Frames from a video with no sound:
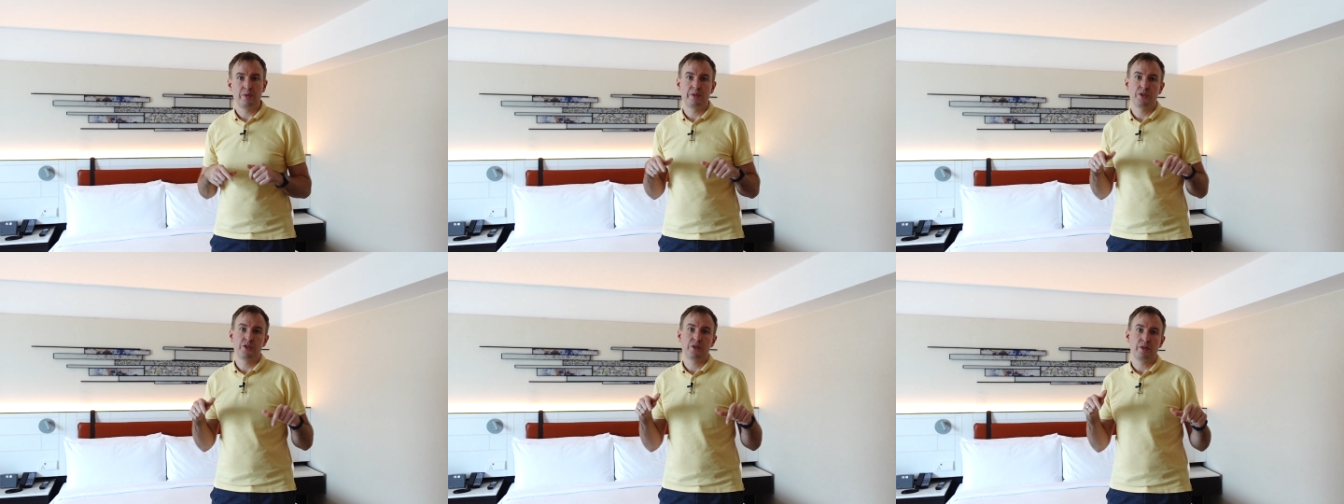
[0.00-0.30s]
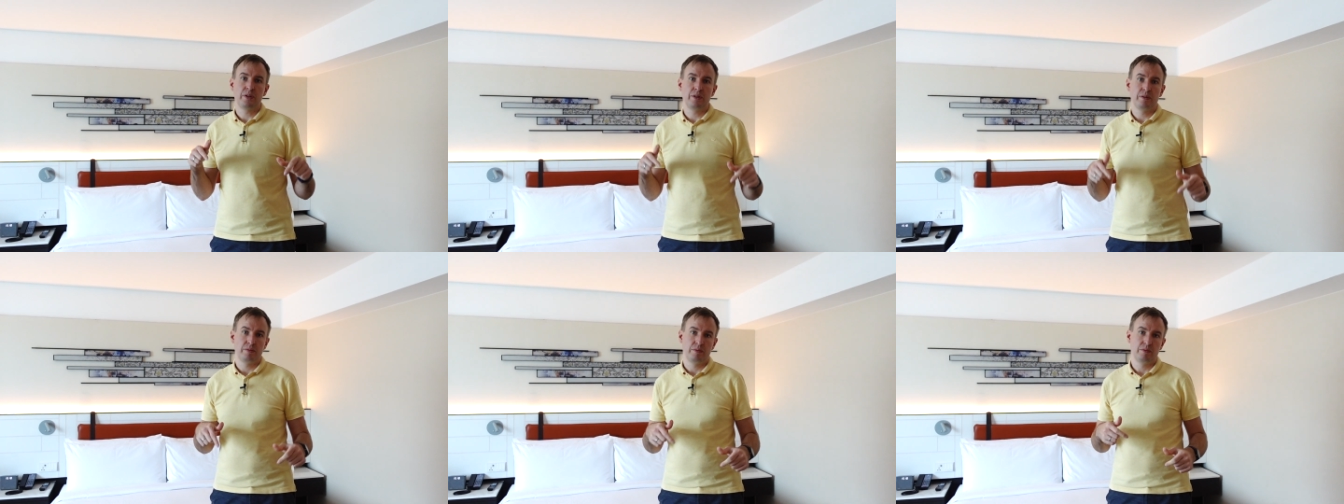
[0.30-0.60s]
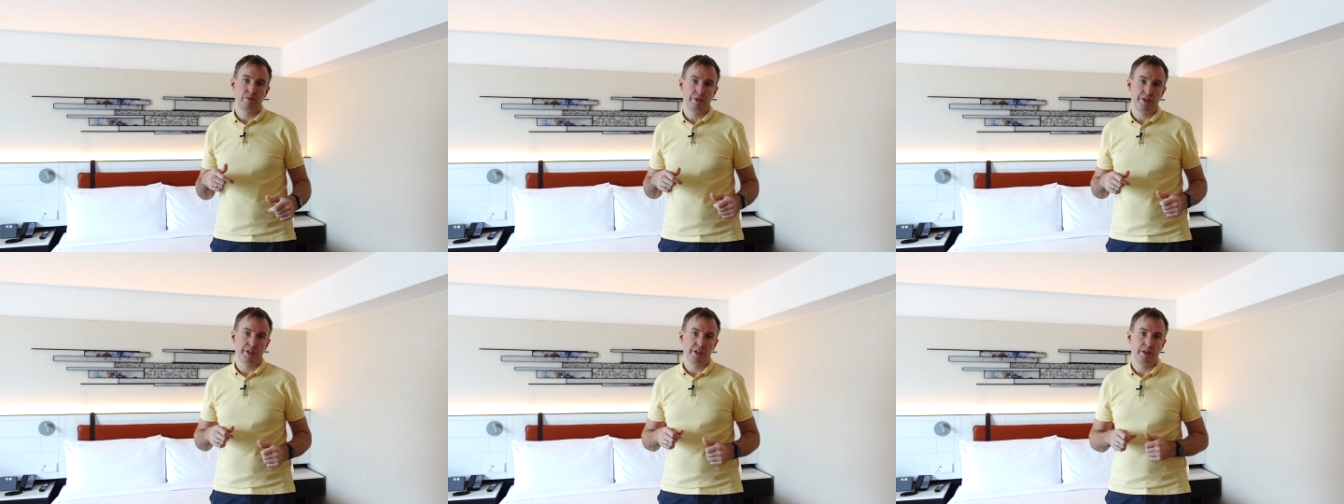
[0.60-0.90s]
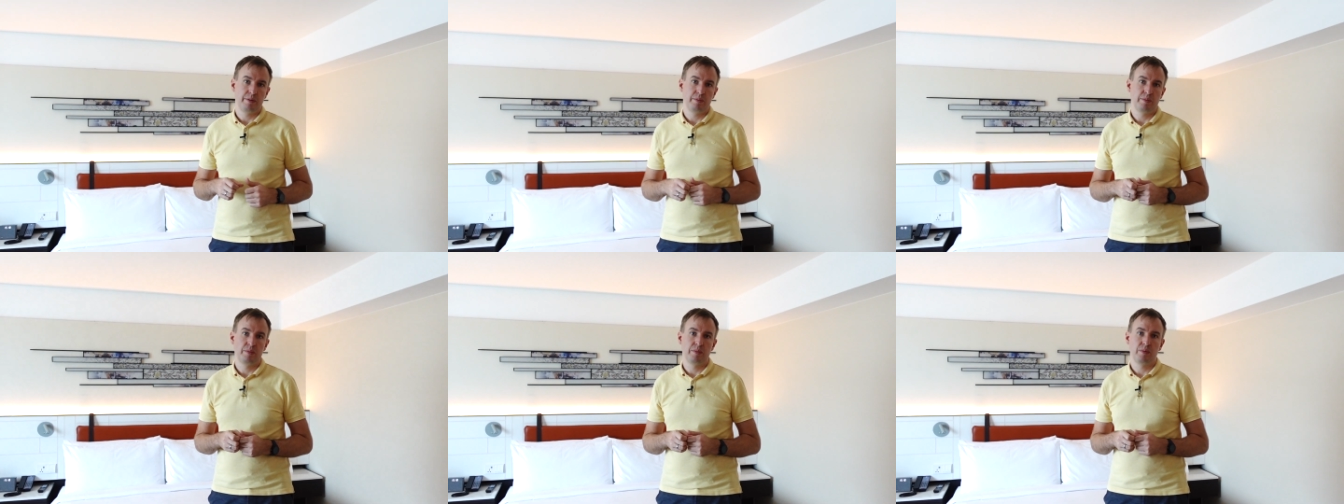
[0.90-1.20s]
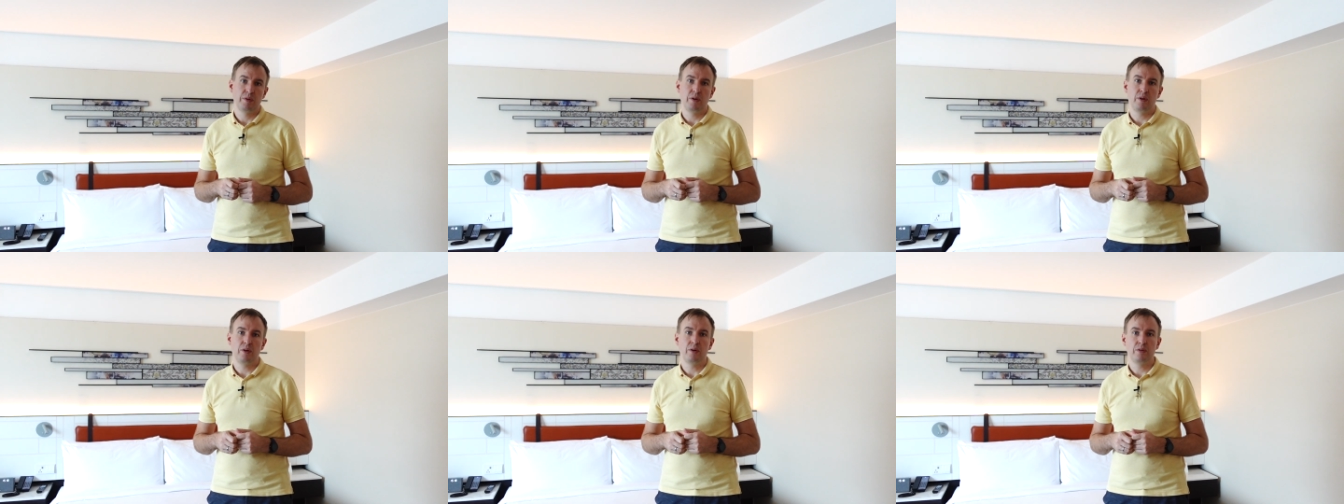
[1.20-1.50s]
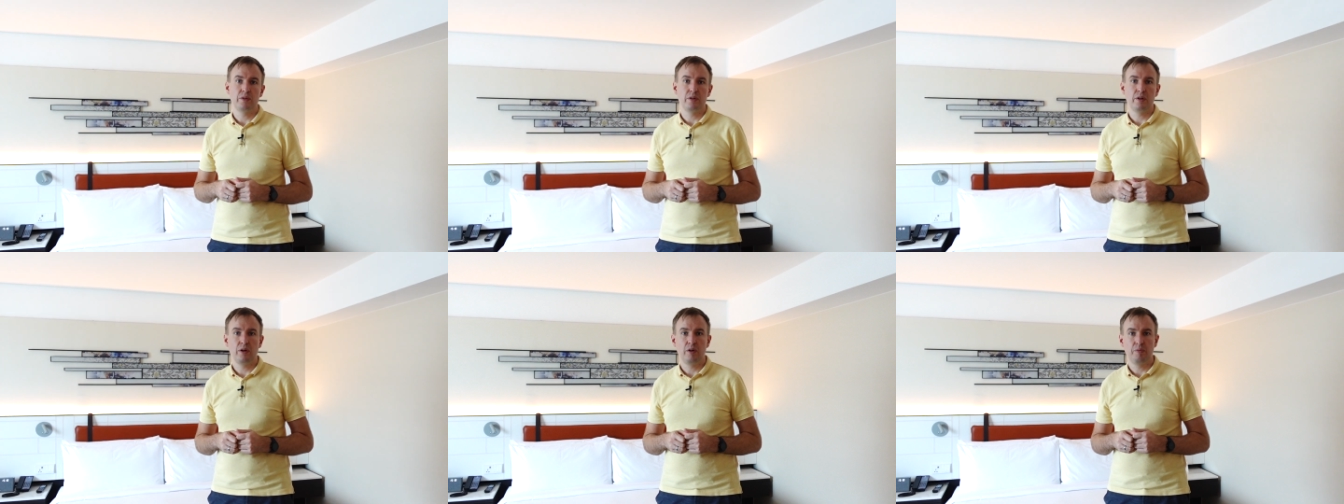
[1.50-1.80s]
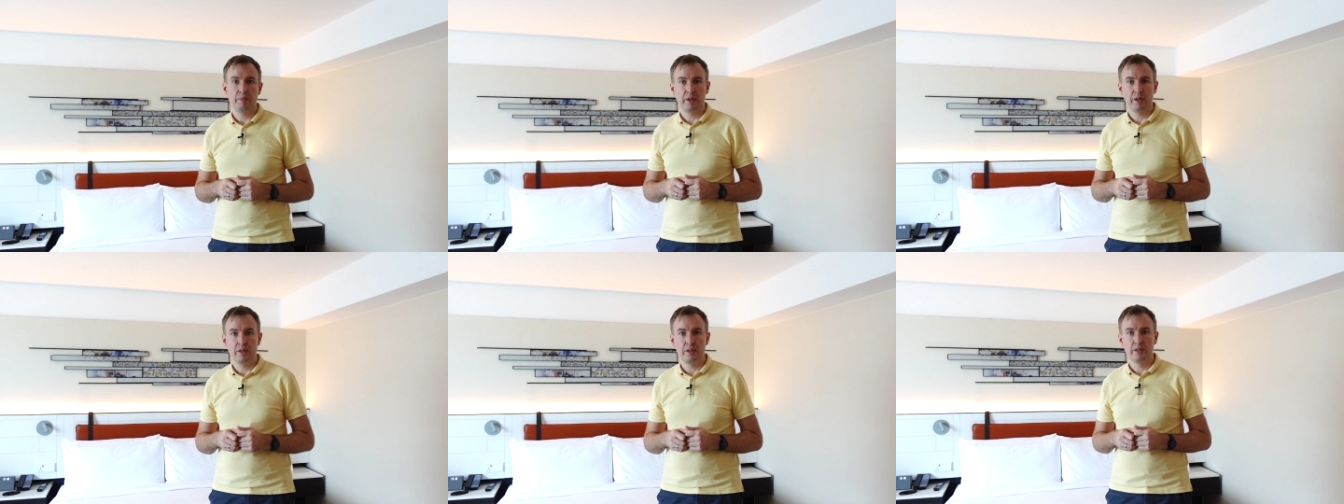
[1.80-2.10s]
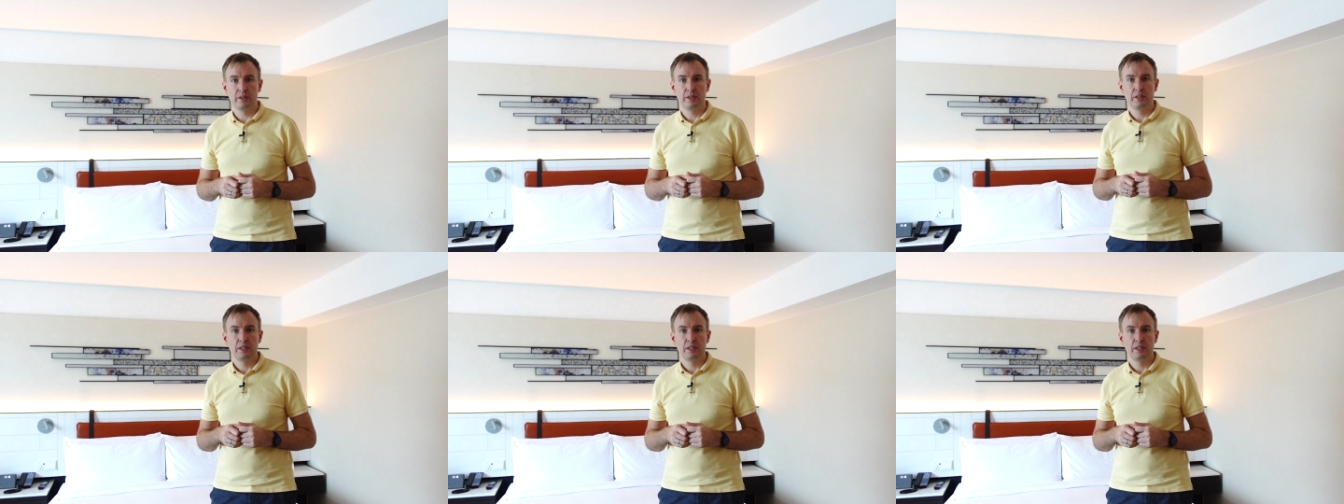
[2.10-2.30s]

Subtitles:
which you can redeem on the lobby